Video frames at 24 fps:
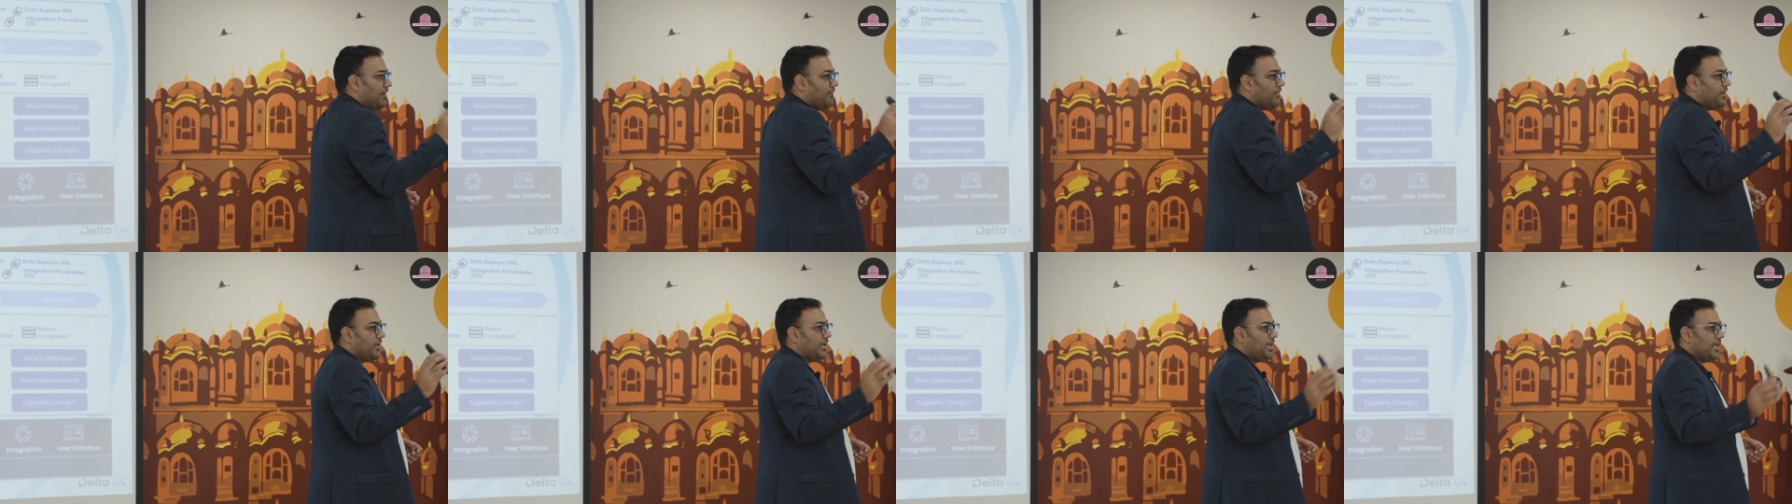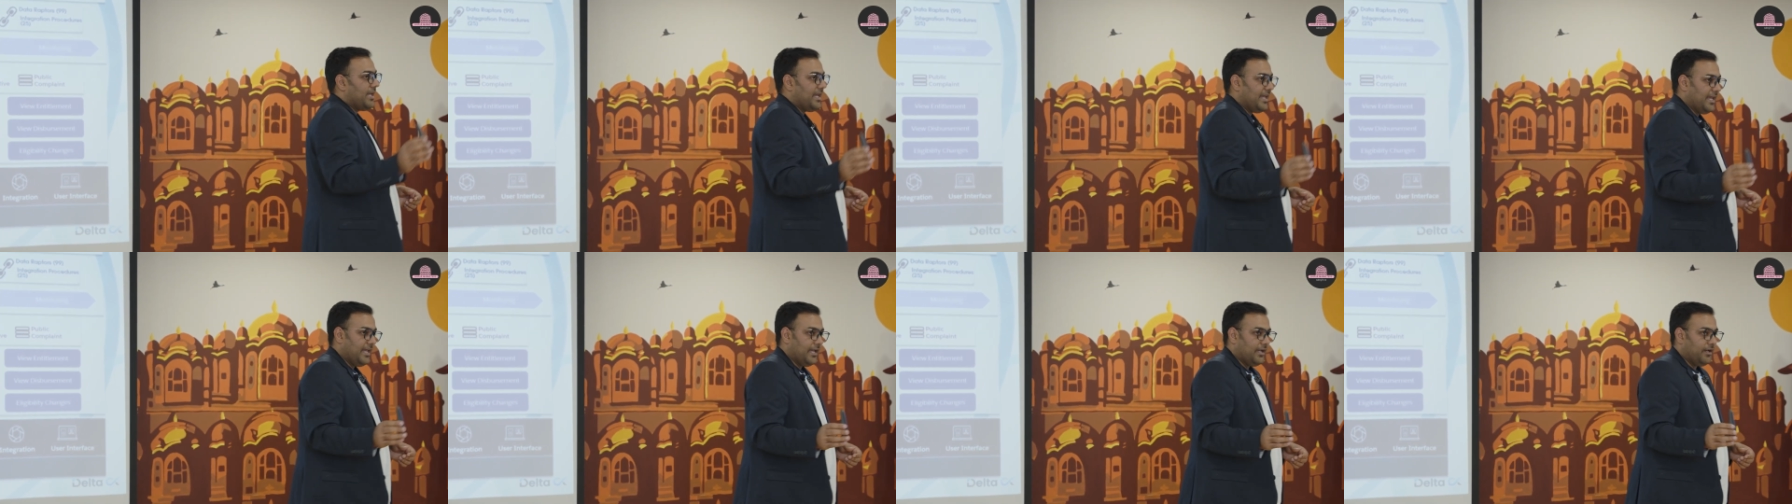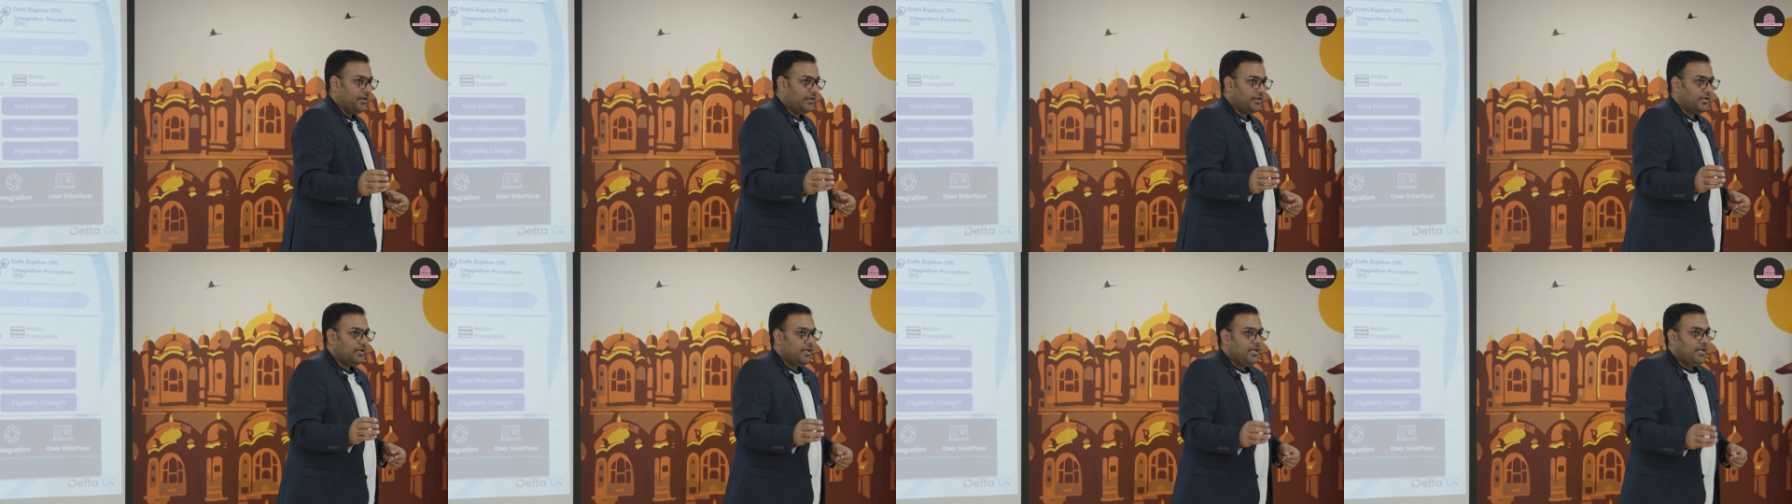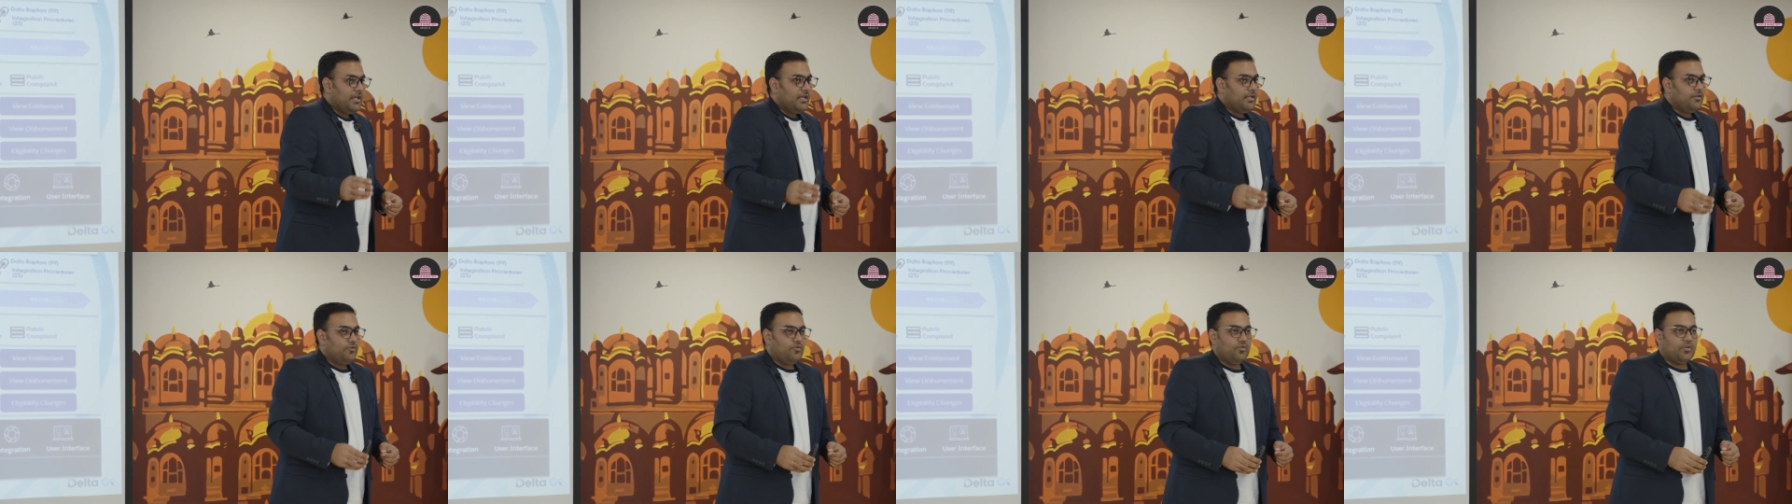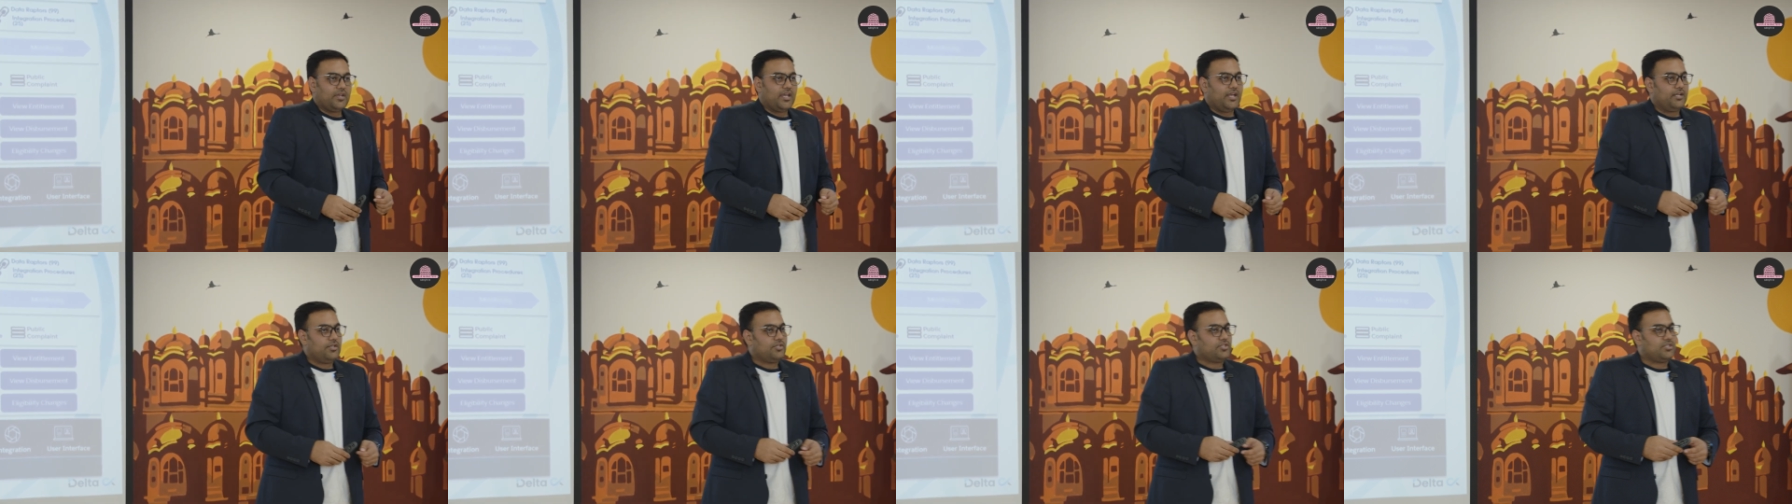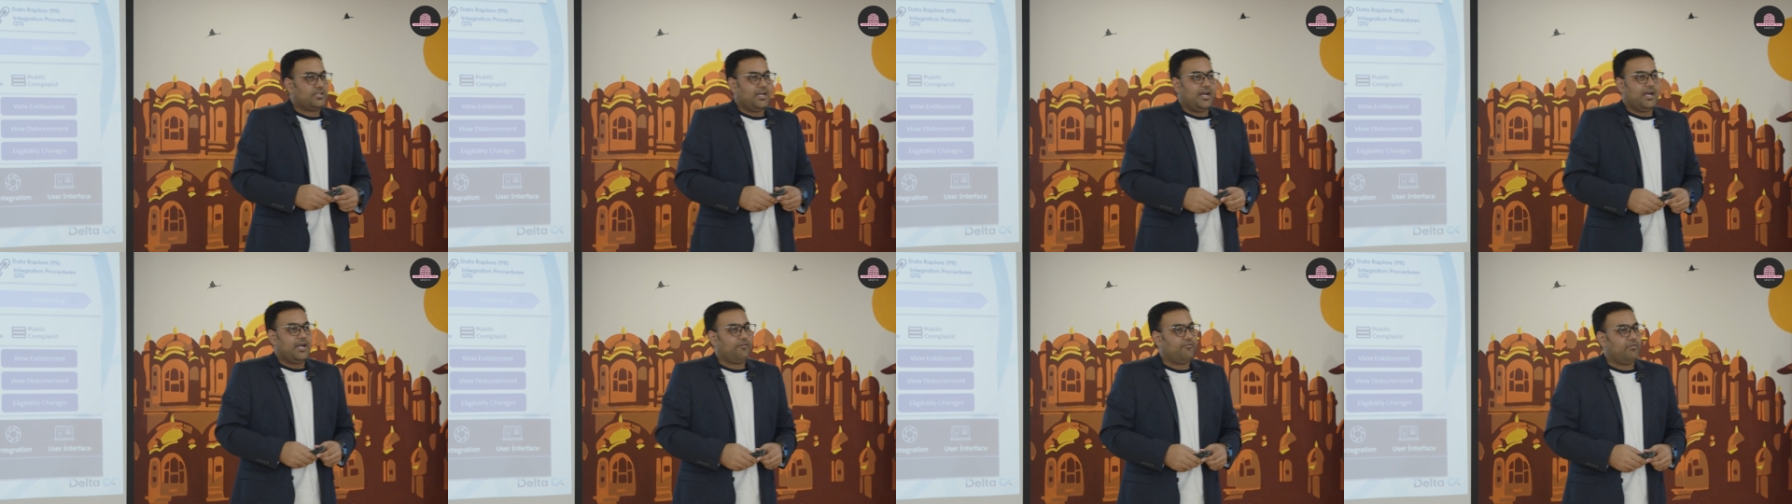even a year, you can
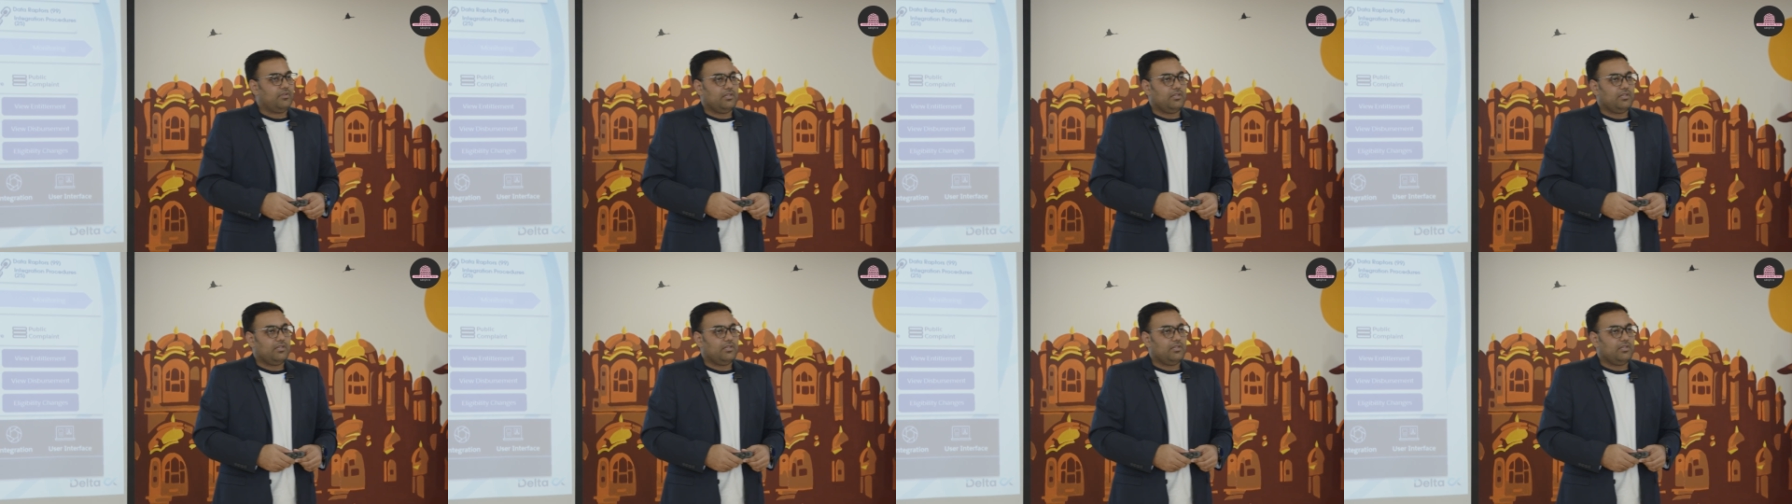start